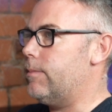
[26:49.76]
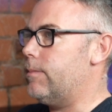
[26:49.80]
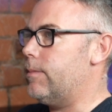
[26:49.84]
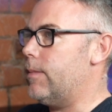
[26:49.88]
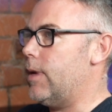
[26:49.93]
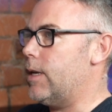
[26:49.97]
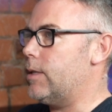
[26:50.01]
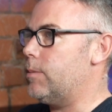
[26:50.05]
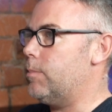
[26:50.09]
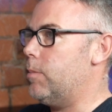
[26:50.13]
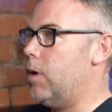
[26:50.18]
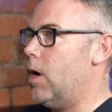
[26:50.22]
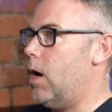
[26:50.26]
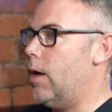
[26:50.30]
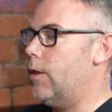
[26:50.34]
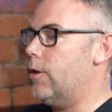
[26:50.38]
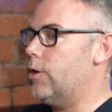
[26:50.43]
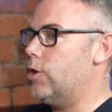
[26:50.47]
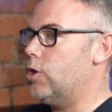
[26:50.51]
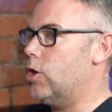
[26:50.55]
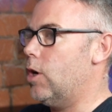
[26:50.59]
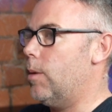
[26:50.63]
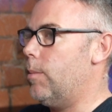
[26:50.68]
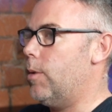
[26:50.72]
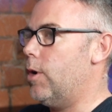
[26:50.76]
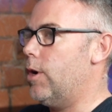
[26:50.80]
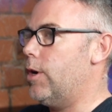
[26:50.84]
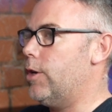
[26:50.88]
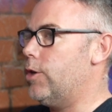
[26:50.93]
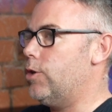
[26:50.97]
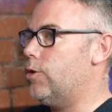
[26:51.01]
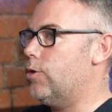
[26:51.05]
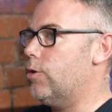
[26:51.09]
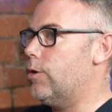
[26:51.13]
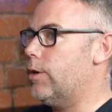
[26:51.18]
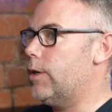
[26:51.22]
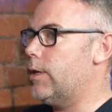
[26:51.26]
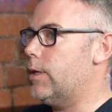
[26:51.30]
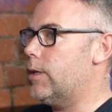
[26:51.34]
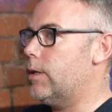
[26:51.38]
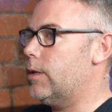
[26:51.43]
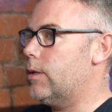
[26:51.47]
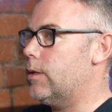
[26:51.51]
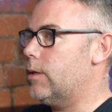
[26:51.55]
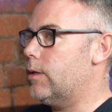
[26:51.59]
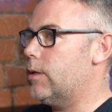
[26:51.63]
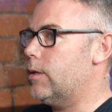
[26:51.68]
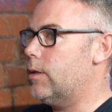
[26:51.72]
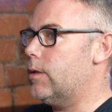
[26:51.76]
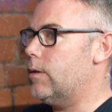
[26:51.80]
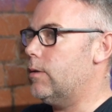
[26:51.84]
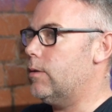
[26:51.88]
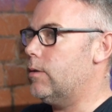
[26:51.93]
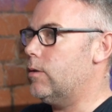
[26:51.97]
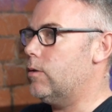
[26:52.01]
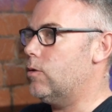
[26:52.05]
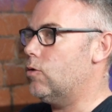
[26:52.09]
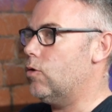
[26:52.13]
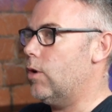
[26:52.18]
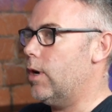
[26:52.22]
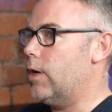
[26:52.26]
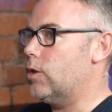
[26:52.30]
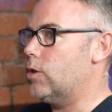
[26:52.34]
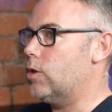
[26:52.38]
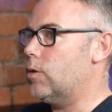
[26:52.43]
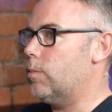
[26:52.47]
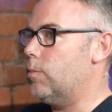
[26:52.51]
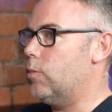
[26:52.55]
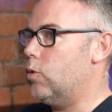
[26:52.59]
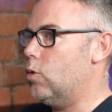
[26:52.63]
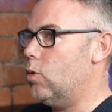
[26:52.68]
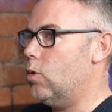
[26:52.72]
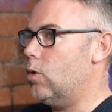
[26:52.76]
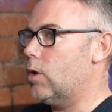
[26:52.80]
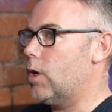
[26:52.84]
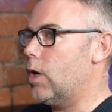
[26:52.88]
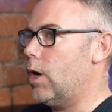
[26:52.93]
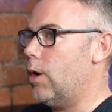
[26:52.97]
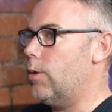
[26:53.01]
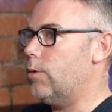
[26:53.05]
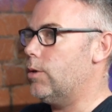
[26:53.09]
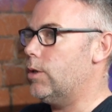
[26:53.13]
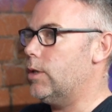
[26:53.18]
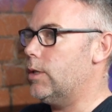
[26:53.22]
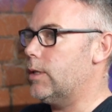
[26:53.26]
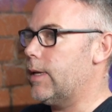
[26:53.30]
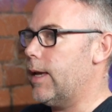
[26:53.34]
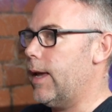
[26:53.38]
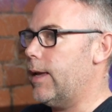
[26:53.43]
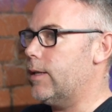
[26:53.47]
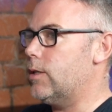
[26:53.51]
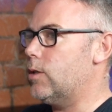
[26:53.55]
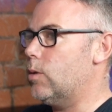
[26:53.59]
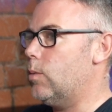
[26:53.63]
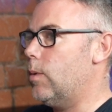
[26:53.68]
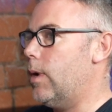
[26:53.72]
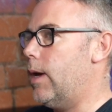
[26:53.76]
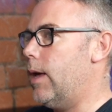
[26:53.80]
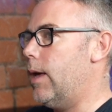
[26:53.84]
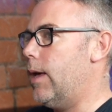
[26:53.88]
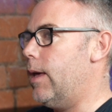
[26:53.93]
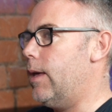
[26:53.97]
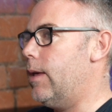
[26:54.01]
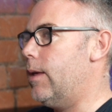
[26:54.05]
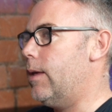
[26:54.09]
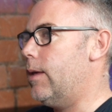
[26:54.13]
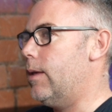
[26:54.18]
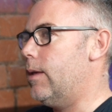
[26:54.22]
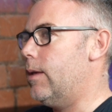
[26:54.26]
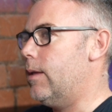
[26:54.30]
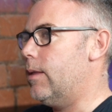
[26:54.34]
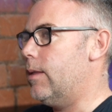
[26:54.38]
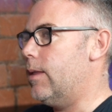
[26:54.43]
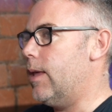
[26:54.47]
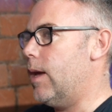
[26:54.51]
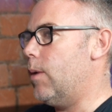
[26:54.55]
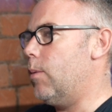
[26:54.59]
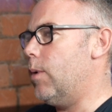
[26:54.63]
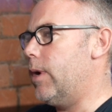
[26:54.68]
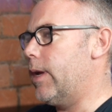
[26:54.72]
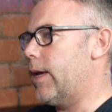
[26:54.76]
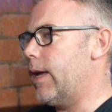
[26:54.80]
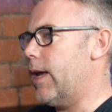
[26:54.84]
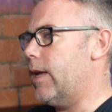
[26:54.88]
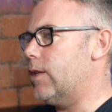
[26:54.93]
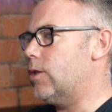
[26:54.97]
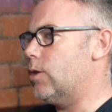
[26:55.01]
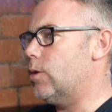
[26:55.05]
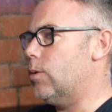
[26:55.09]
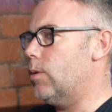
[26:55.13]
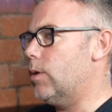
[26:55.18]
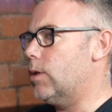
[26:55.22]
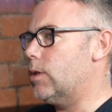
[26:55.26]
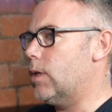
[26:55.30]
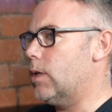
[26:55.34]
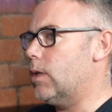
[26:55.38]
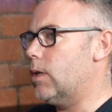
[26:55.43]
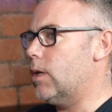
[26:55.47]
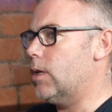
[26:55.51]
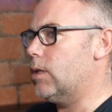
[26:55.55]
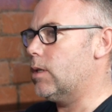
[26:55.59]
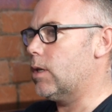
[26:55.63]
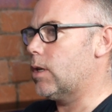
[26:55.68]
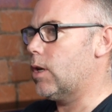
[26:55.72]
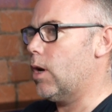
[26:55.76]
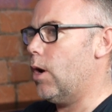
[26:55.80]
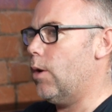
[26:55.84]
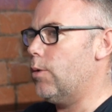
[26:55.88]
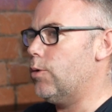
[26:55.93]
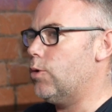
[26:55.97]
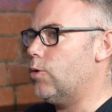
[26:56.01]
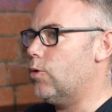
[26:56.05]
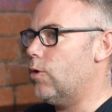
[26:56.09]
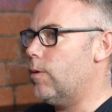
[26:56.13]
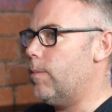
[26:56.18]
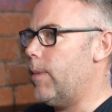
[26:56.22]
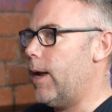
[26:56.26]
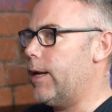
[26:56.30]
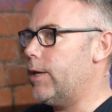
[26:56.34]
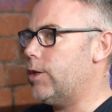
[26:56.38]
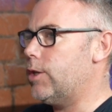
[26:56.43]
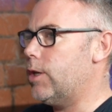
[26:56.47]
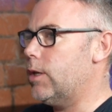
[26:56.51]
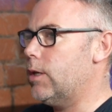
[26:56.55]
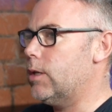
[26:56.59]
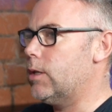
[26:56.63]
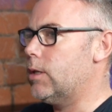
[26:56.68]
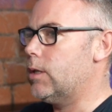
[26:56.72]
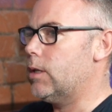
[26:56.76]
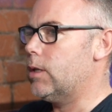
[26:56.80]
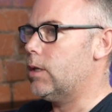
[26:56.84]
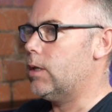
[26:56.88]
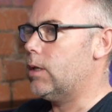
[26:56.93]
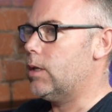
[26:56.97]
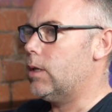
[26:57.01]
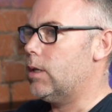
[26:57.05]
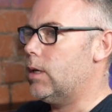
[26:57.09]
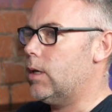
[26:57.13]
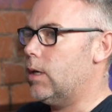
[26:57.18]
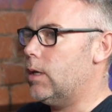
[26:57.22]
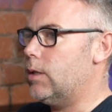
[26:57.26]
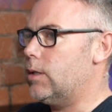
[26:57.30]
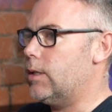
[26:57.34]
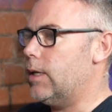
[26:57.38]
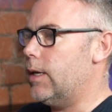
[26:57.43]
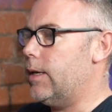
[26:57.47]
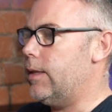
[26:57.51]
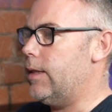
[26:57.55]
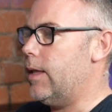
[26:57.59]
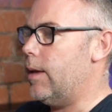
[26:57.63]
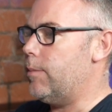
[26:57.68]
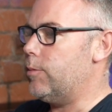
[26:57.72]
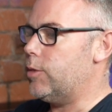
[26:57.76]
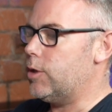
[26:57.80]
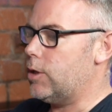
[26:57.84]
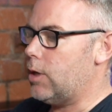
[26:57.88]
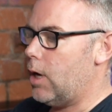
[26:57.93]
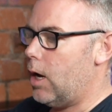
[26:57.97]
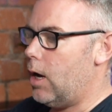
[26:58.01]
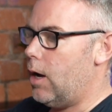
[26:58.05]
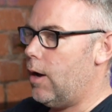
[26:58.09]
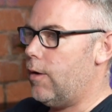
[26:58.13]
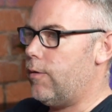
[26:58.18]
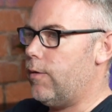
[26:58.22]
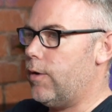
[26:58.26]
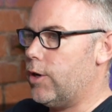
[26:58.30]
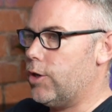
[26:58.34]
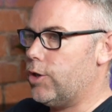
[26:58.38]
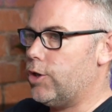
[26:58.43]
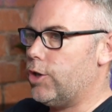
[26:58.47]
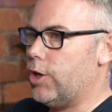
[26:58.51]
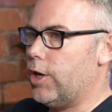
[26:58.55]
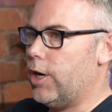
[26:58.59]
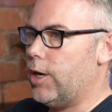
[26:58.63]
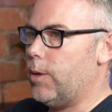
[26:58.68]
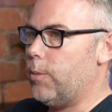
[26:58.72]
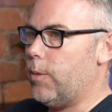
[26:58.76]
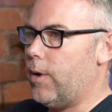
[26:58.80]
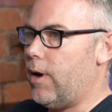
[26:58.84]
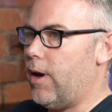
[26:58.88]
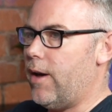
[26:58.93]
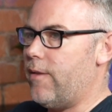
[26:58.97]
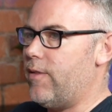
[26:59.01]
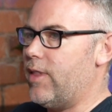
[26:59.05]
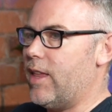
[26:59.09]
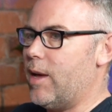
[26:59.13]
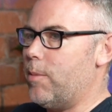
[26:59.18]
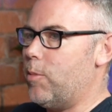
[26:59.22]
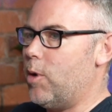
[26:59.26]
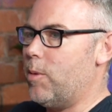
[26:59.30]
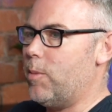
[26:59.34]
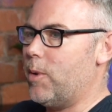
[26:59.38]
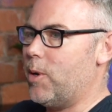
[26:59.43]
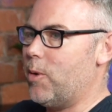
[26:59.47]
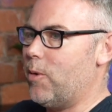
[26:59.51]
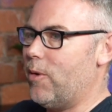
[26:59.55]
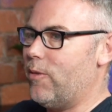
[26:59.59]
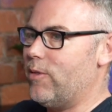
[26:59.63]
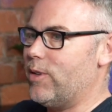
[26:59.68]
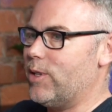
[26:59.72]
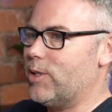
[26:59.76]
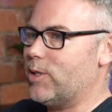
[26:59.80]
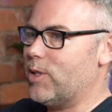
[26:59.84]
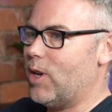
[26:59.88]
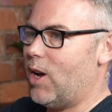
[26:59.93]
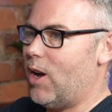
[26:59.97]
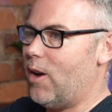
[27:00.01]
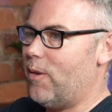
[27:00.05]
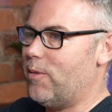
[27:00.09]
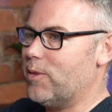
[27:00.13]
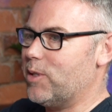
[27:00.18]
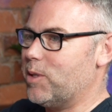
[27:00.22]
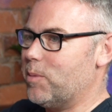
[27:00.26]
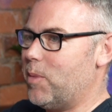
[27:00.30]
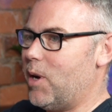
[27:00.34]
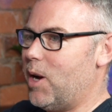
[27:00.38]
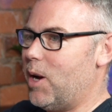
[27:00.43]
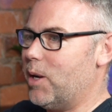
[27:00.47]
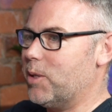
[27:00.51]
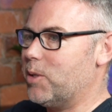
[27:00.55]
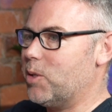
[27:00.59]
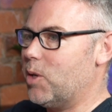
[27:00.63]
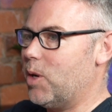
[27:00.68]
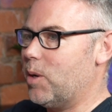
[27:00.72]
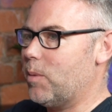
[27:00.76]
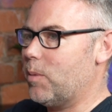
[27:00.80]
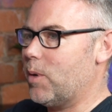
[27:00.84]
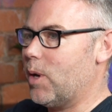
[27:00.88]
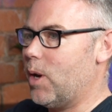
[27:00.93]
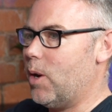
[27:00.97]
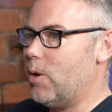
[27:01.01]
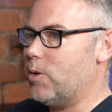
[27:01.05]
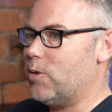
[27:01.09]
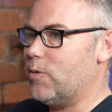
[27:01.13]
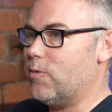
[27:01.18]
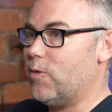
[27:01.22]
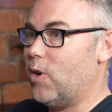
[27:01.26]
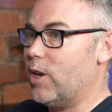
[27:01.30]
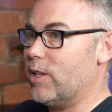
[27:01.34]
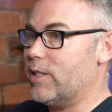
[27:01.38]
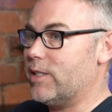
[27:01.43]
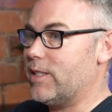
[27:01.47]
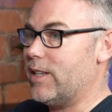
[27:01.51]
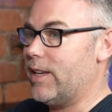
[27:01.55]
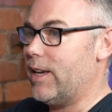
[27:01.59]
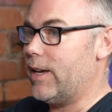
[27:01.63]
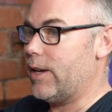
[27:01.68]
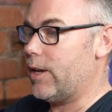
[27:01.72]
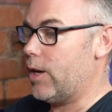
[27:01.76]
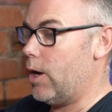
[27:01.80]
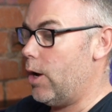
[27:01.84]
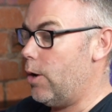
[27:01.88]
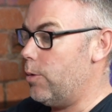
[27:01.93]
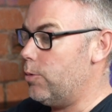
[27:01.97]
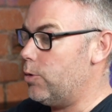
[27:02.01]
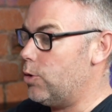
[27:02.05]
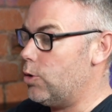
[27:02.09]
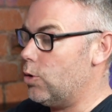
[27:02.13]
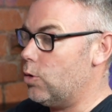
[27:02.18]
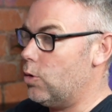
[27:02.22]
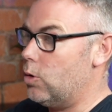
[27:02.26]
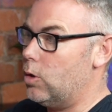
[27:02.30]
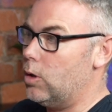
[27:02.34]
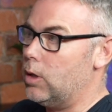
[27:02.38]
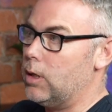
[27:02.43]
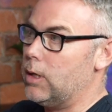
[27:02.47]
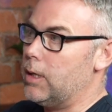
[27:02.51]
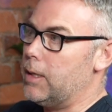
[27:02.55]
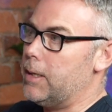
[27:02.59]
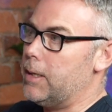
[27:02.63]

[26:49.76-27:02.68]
that's part of the job I enjoy, trying to support coaches get to where they want to get to as a coach or a manager, and seeing them start off on a journey, whatever that might be, whether you start off as a part-time coach, volunteer coach, or